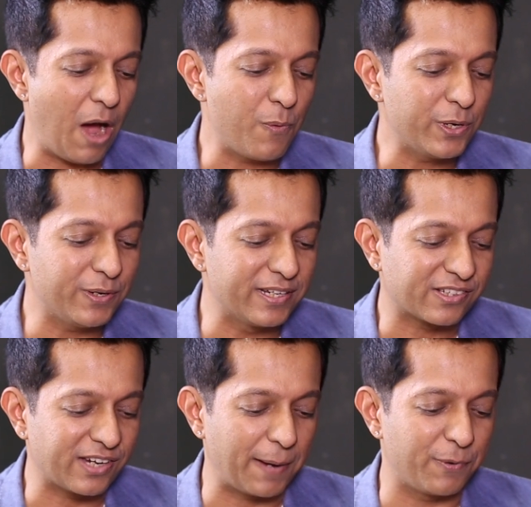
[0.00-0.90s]
How would you
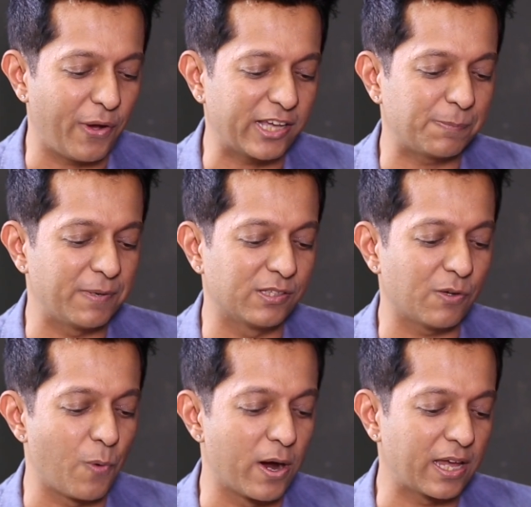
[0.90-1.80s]
describe your experience
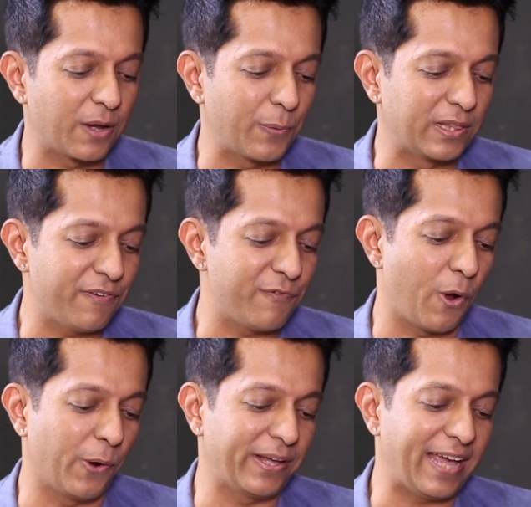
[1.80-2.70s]
of working with the
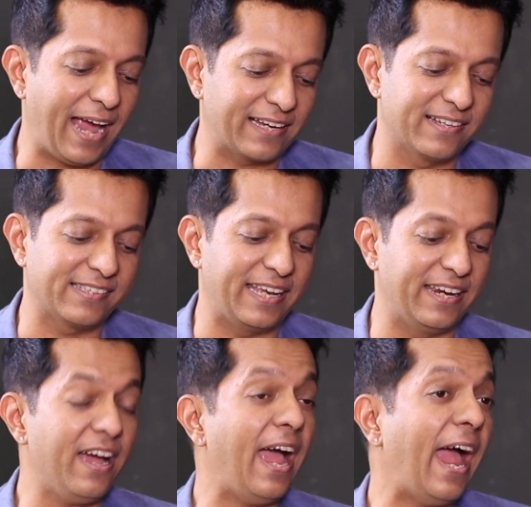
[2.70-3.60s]
following actors
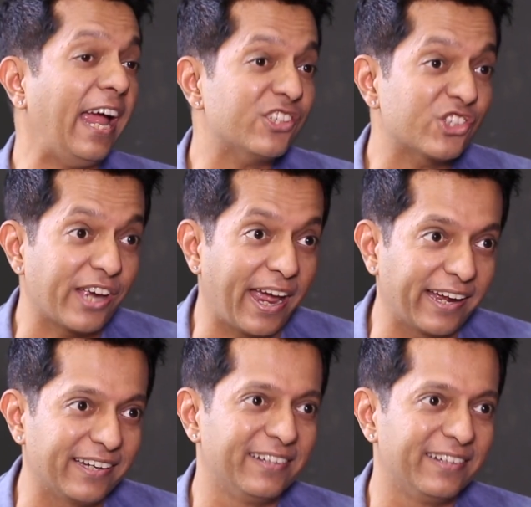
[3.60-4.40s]
in a hashtag?